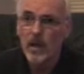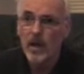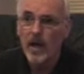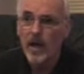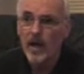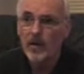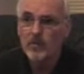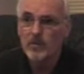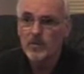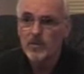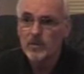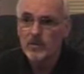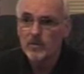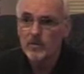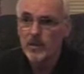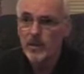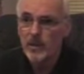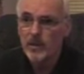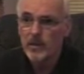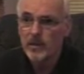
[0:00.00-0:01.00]
happens
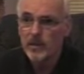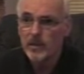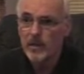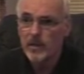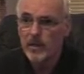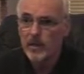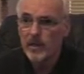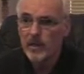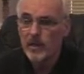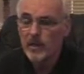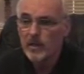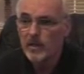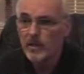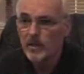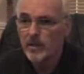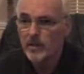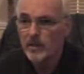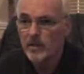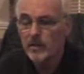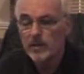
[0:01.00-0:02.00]
when
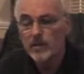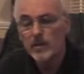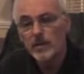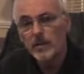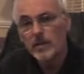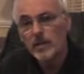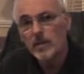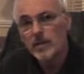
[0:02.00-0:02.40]
the